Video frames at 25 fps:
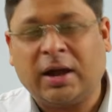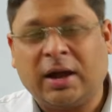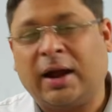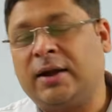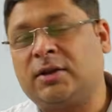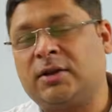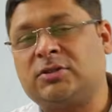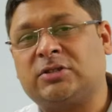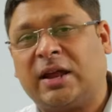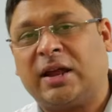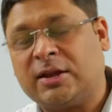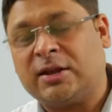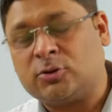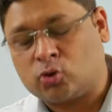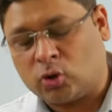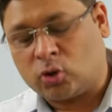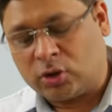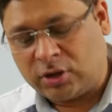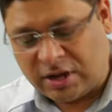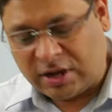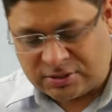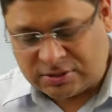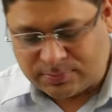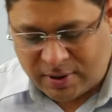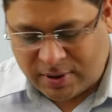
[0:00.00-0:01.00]
And challenge to
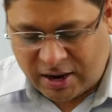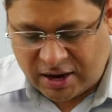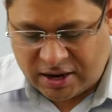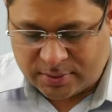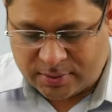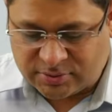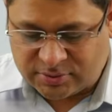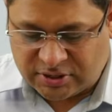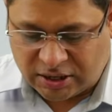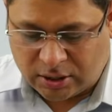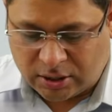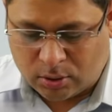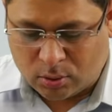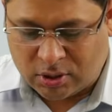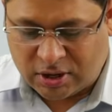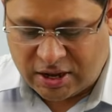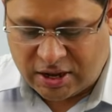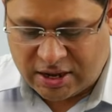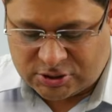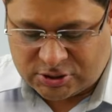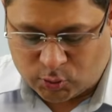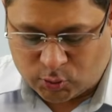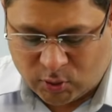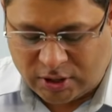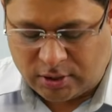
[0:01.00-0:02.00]
India's maritime security
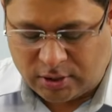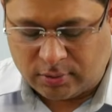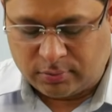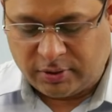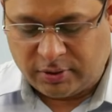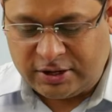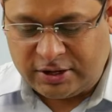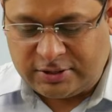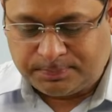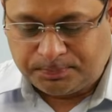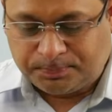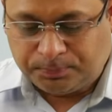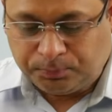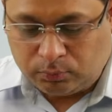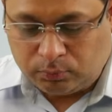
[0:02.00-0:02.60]
as well, right?